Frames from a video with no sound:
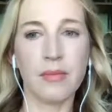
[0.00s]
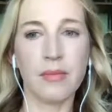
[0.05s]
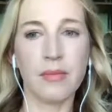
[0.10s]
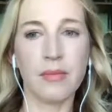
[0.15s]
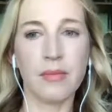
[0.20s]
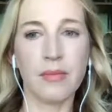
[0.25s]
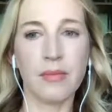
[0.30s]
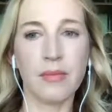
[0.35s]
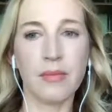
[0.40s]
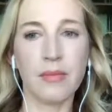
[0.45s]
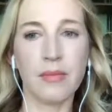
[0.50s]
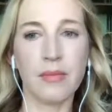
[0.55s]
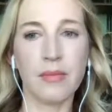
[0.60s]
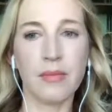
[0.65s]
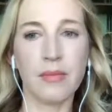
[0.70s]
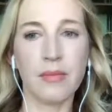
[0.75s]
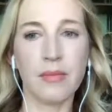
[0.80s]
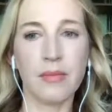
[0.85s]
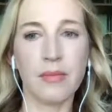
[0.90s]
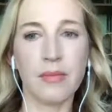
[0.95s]

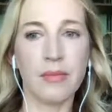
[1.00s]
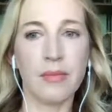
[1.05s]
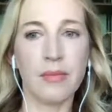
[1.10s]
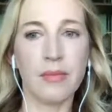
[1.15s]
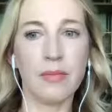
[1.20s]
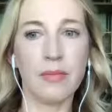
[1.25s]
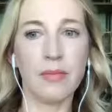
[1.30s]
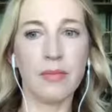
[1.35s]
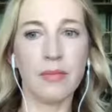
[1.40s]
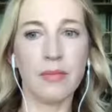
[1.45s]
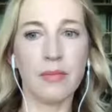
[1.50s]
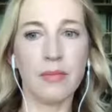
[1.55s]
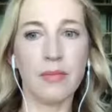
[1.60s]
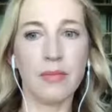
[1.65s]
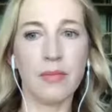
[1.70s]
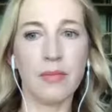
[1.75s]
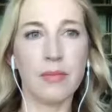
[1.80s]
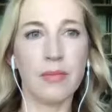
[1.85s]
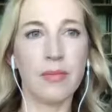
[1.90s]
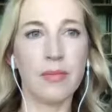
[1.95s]

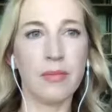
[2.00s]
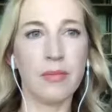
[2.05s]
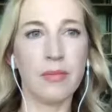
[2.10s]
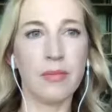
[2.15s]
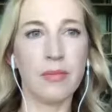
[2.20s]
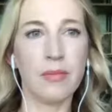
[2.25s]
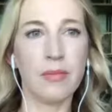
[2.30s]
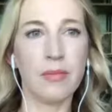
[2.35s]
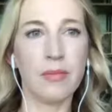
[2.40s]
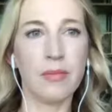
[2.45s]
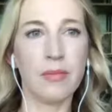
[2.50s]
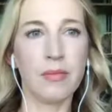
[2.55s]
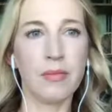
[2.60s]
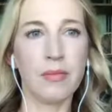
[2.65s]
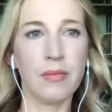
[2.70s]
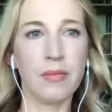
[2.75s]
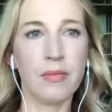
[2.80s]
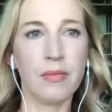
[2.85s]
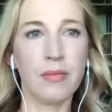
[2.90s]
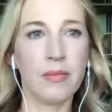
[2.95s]

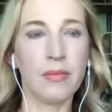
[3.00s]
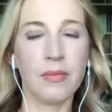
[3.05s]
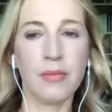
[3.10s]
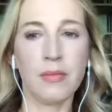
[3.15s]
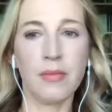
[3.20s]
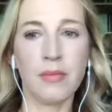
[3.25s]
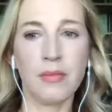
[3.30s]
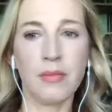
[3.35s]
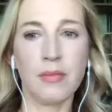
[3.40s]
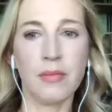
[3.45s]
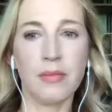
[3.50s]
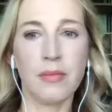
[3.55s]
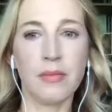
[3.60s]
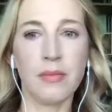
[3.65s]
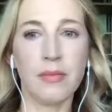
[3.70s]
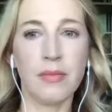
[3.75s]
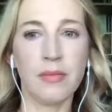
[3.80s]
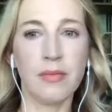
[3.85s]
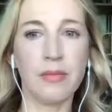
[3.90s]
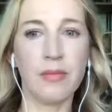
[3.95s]

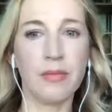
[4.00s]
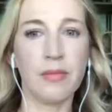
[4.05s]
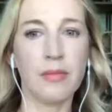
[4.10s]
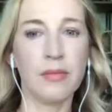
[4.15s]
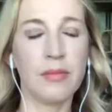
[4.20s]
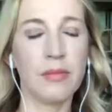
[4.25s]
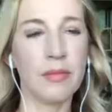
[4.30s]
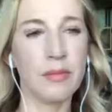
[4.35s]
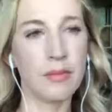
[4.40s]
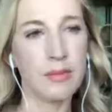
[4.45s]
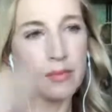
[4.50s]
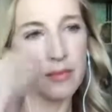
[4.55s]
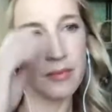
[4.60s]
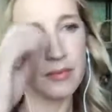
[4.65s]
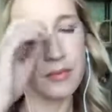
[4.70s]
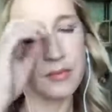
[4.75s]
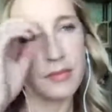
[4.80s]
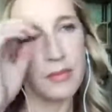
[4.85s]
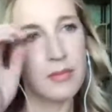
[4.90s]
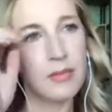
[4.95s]
[no speech]